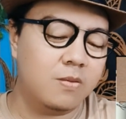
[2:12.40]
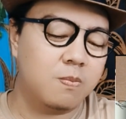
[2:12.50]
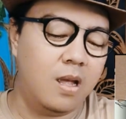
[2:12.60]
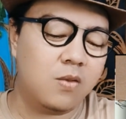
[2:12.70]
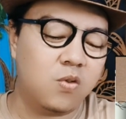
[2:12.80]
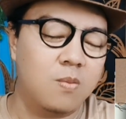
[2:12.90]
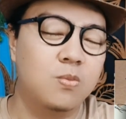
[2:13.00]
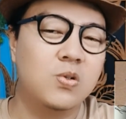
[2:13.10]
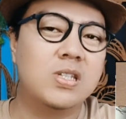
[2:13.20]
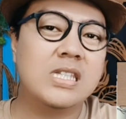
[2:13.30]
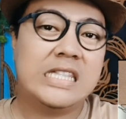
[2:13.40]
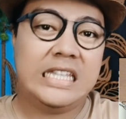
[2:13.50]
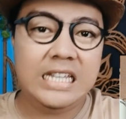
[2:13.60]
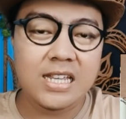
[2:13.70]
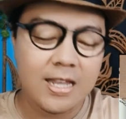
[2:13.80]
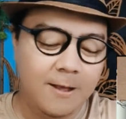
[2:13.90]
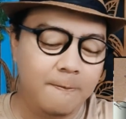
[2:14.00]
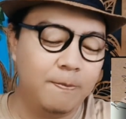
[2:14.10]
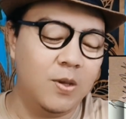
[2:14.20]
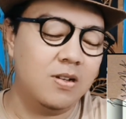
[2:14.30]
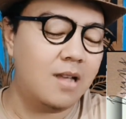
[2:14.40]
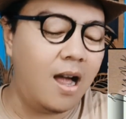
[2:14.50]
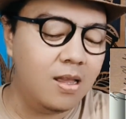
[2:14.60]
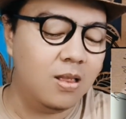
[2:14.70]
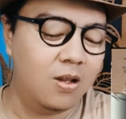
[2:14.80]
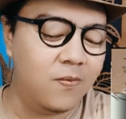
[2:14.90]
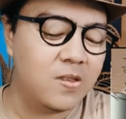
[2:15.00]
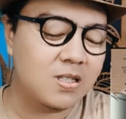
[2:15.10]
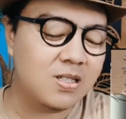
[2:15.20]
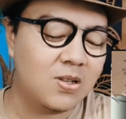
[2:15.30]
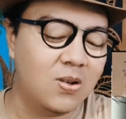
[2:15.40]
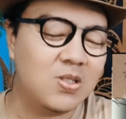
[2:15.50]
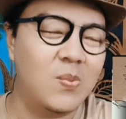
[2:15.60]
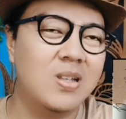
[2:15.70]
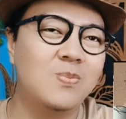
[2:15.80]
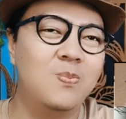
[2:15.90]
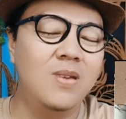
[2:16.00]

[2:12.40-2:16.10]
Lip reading: bad for Musti because I love this song so much.